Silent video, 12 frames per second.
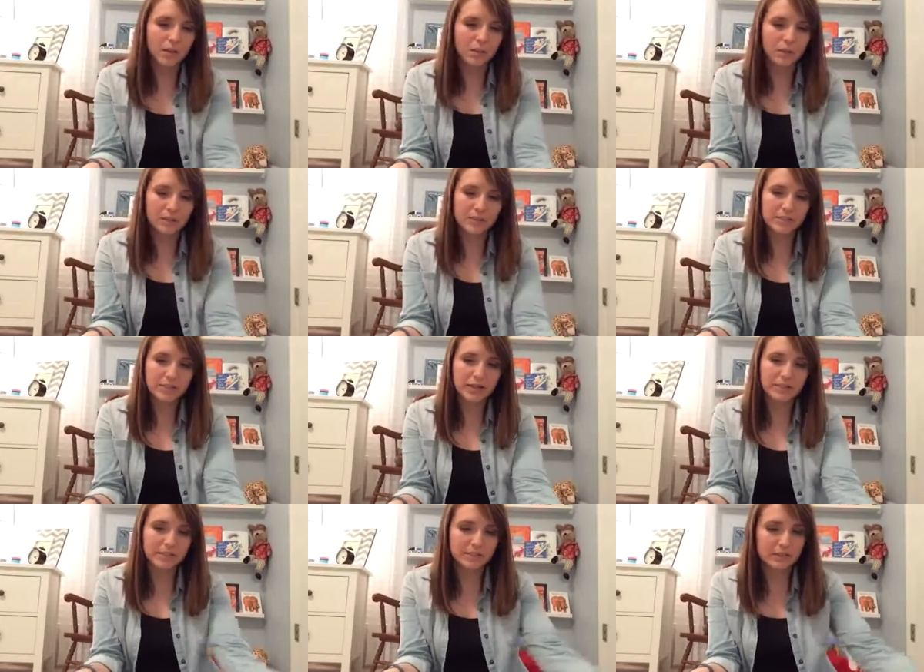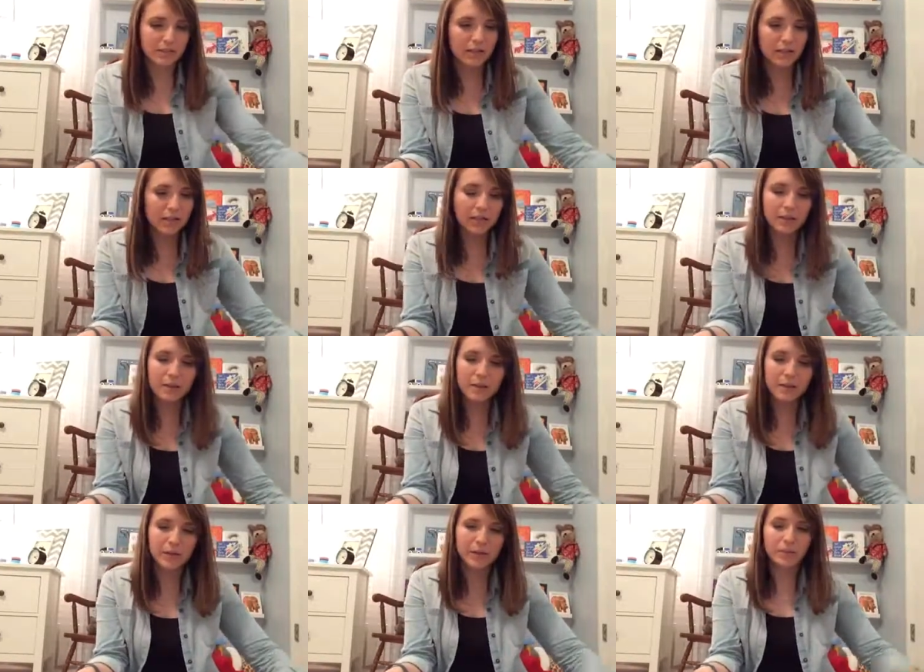What's next?
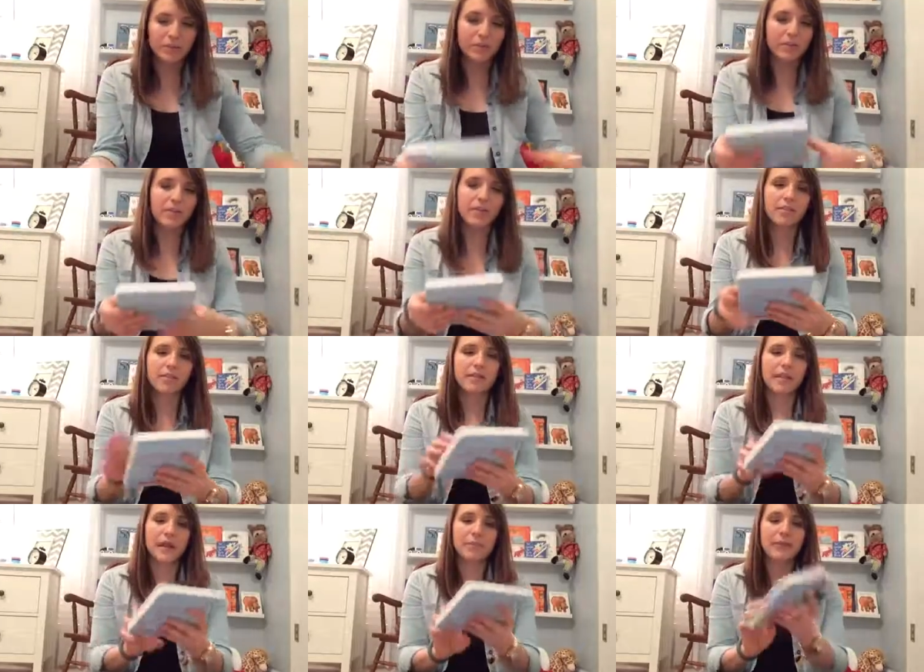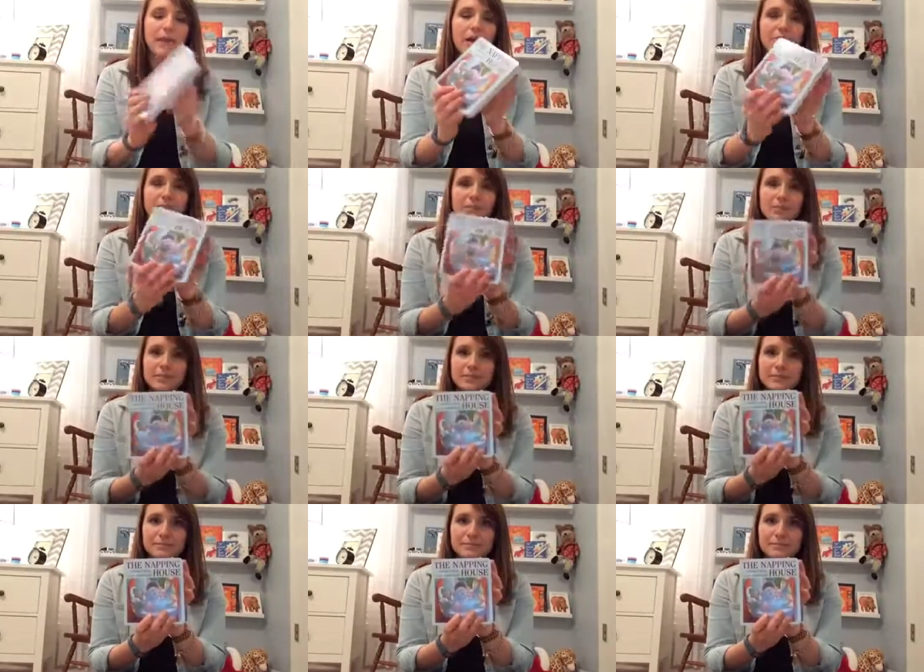Let me go with The Napping House.